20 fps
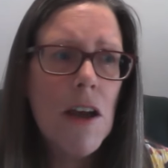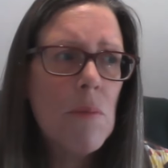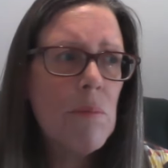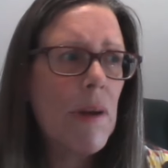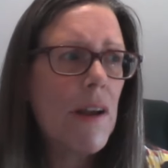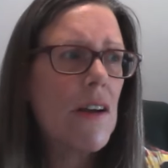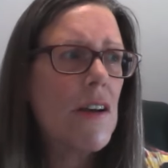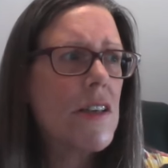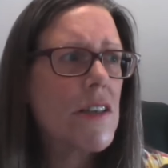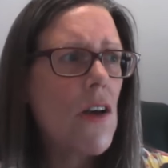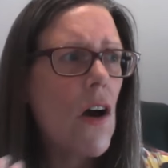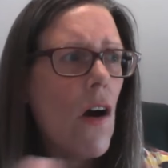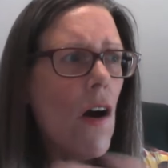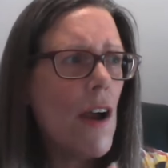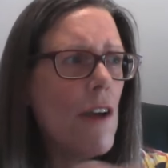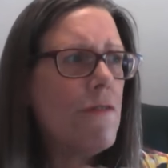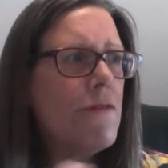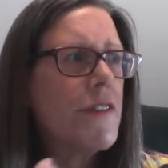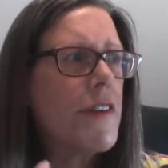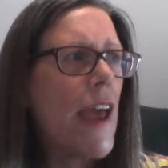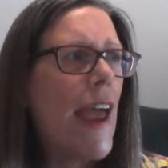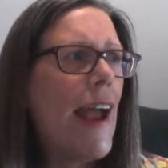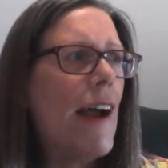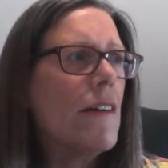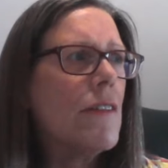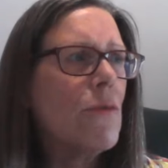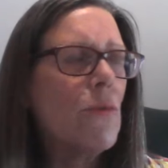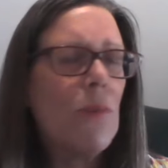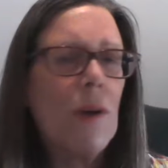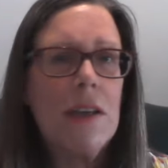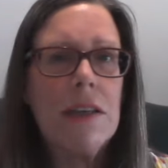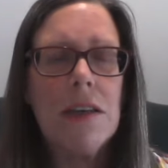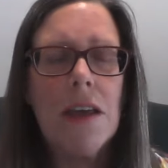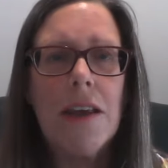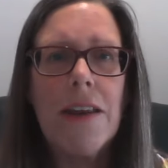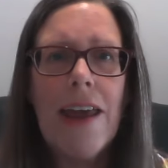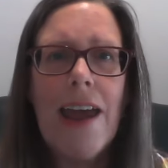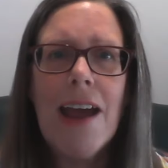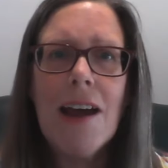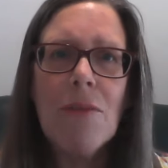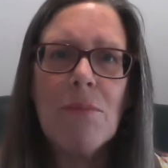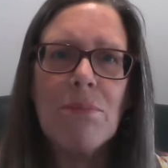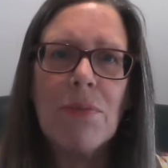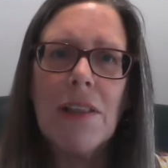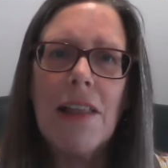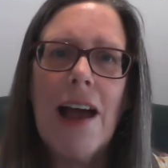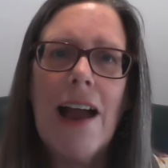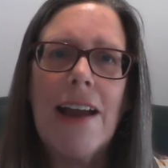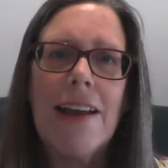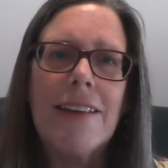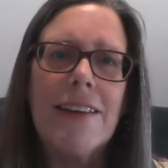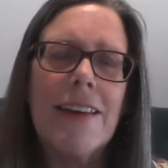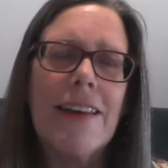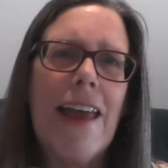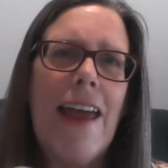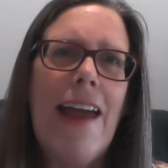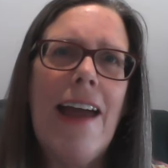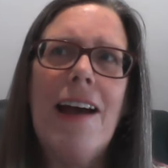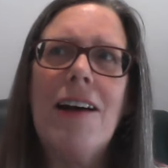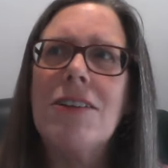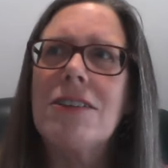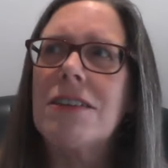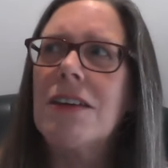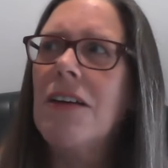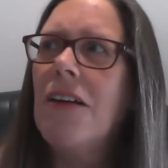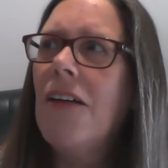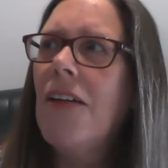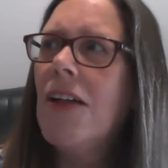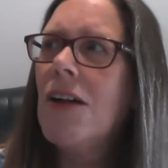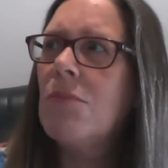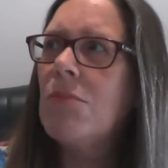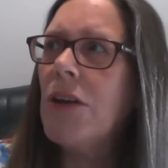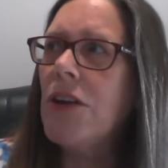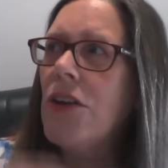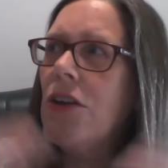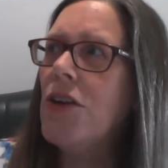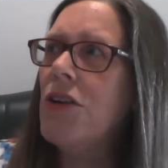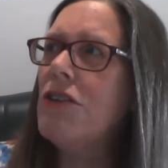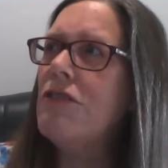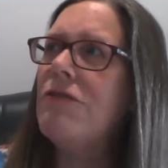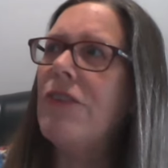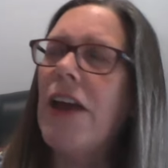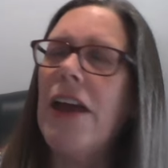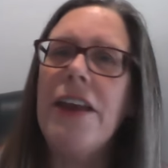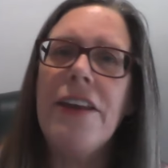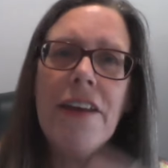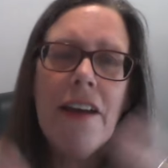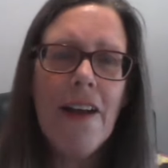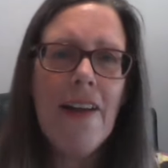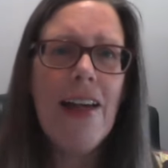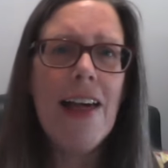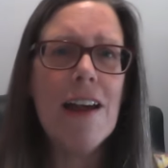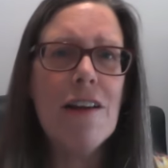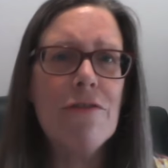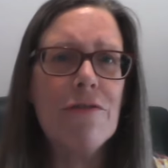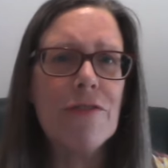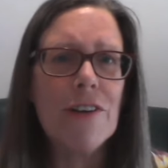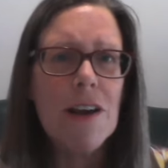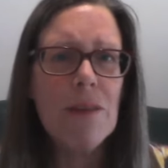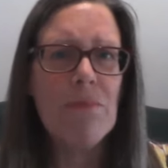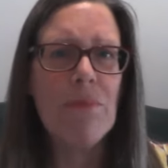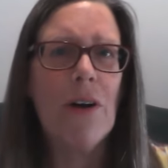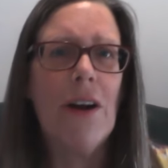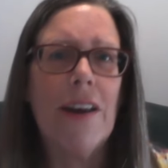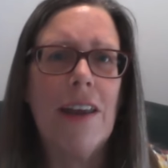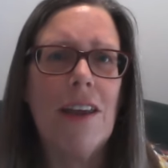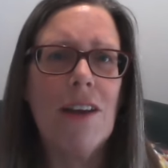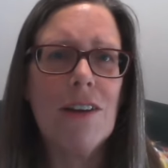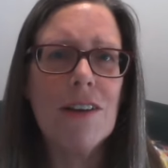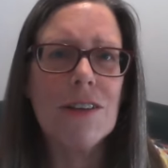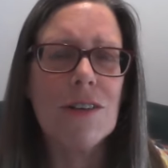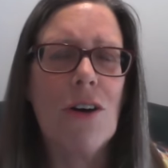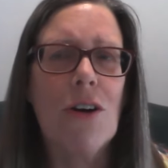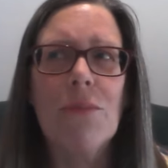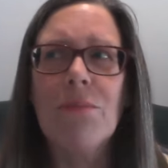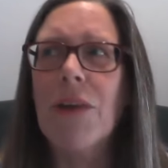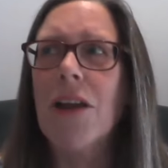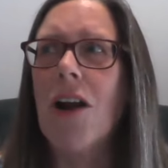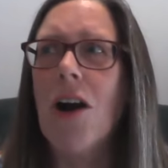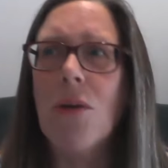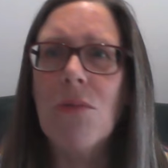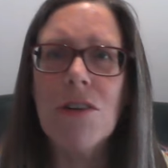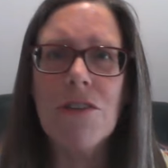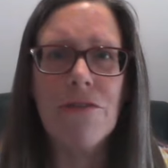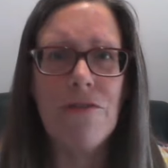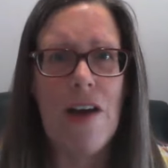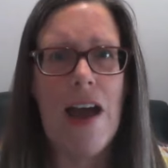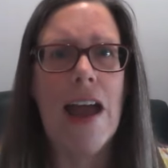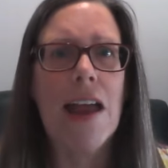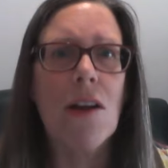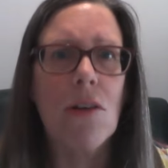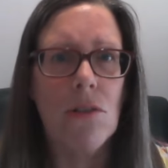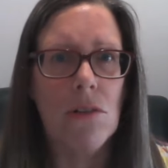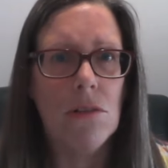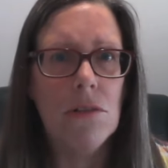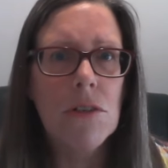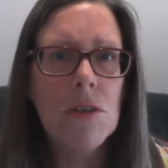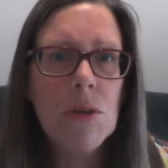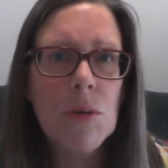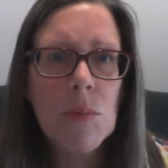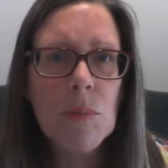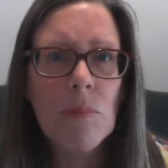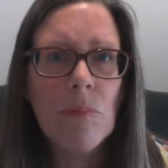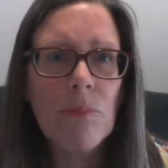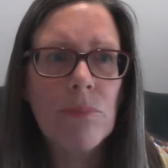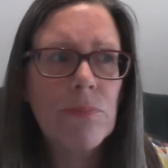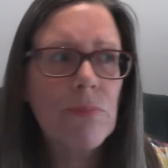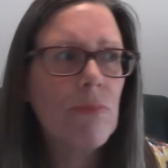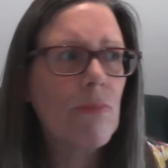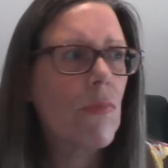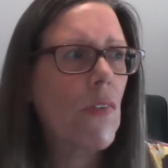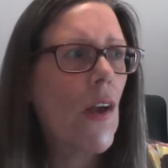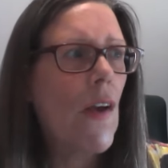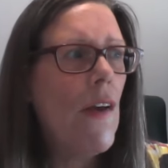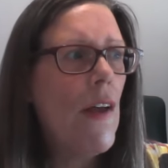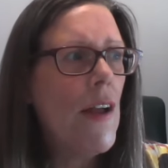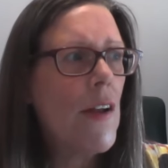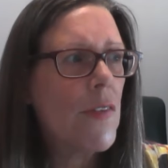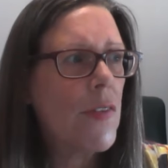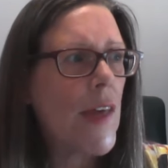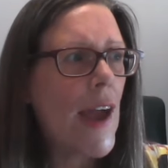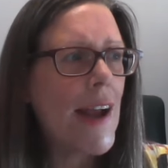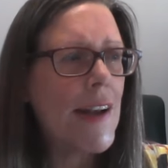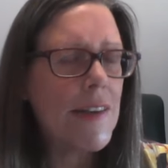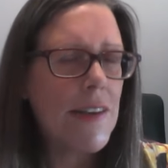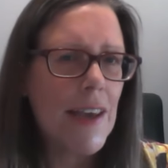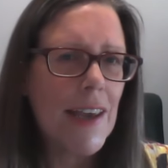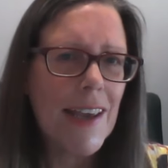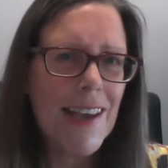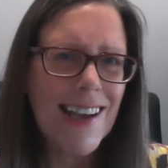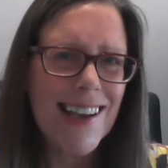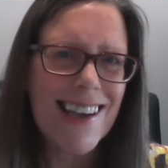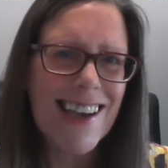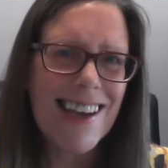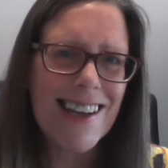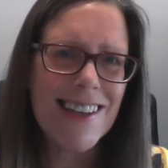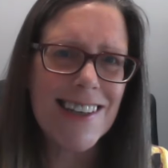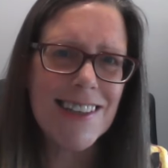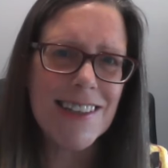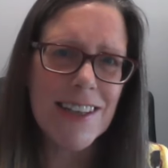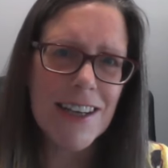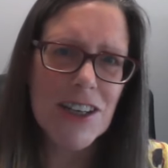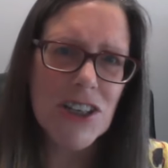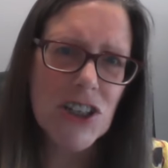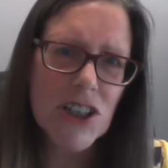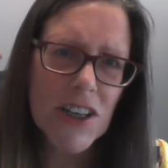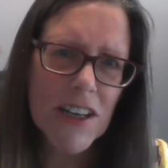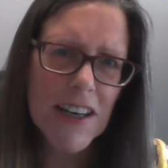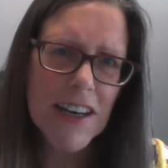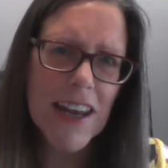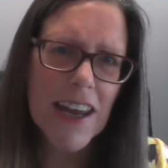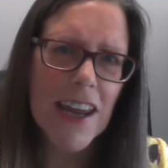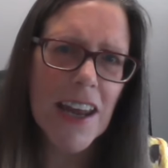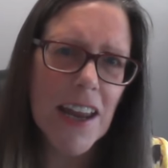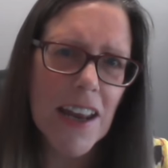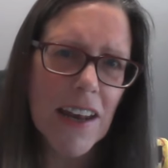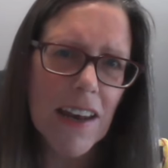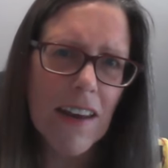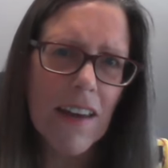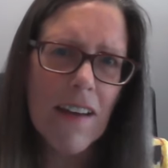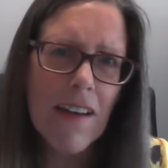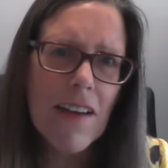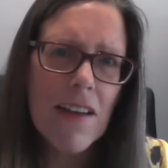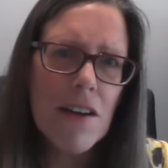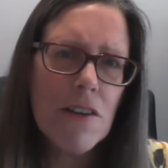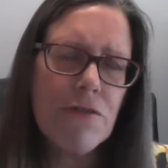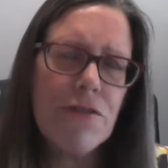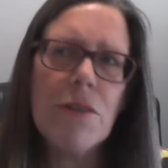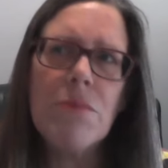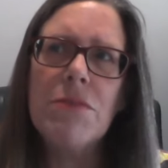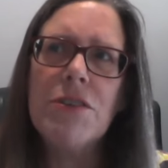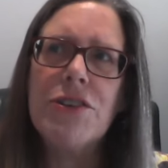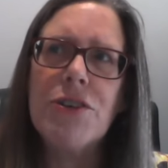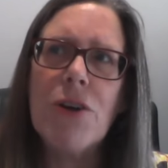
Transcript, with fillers: because I've outwitted, outplayed, and outmaneuvered everybody who told me I would fail. That conditioning from